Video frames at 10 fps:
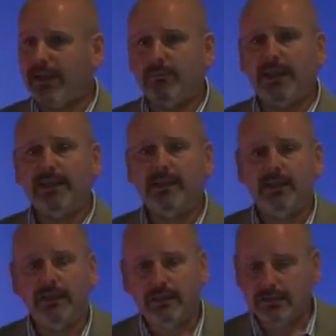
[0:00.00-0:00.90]
It made
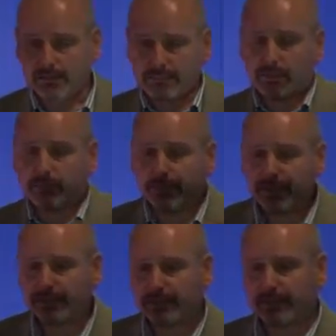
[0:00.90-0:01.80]
a
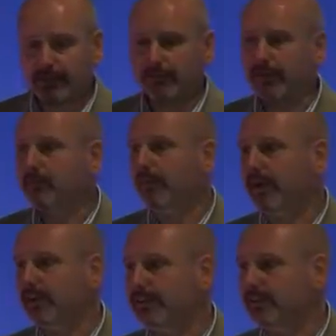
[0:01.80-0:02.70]
big kind of
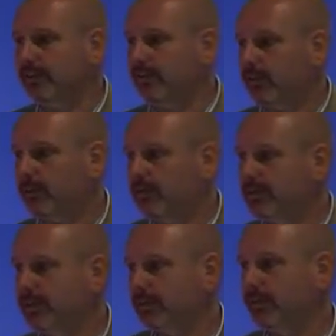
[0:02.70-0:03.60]
impact in the
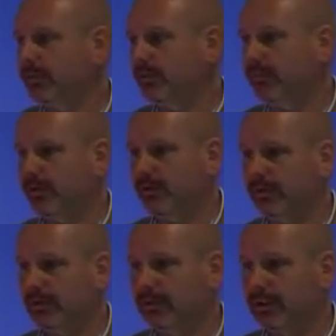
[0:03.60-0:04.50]
therapeutic world in
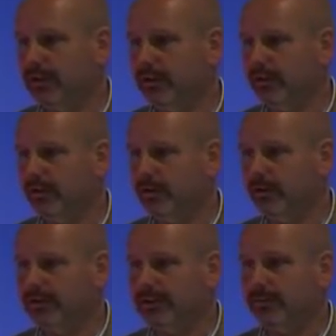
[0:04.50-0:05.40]
America in the
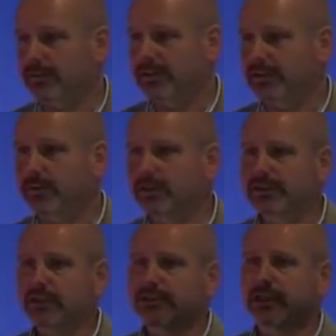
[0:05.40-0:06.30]
early 70s,
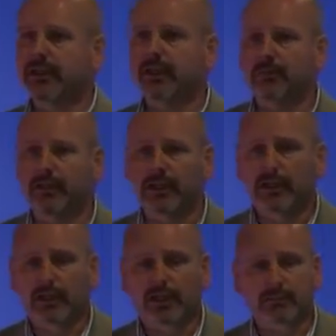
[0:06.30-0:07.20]
because at the time,
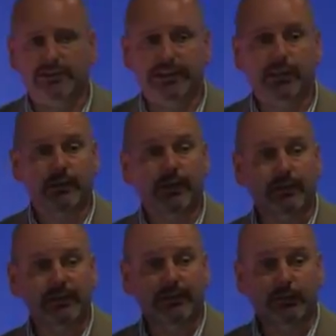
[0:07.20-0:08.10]

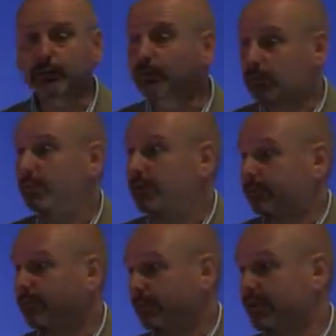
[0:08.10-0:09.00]
psychoanalysis was probably
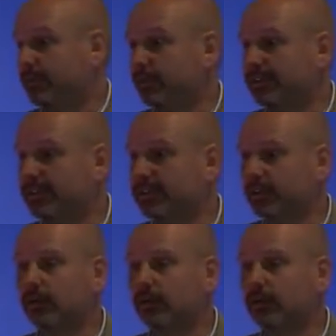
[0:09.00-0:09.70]
big business.